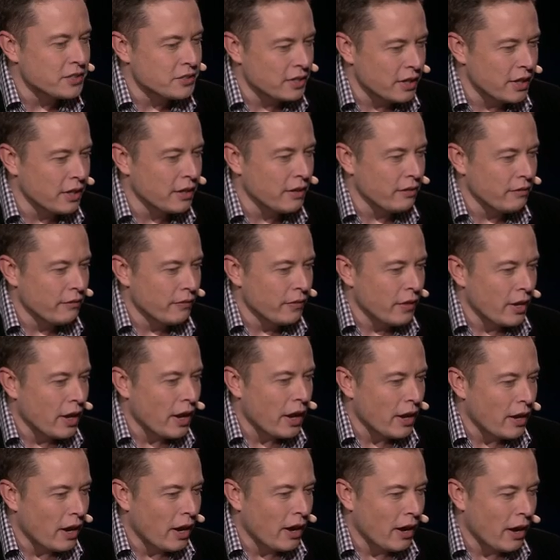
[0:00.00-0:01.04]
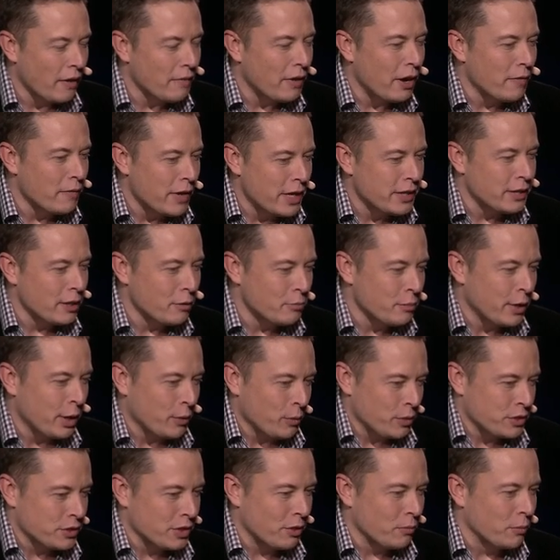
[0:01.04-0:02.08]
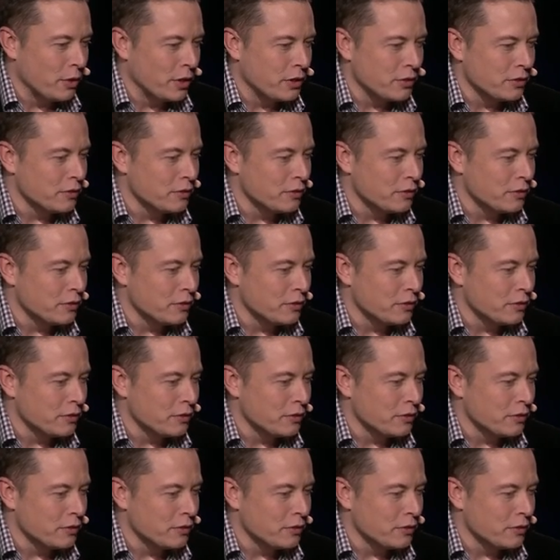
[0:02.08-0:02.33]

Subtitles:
I'd say I made that bet with someone.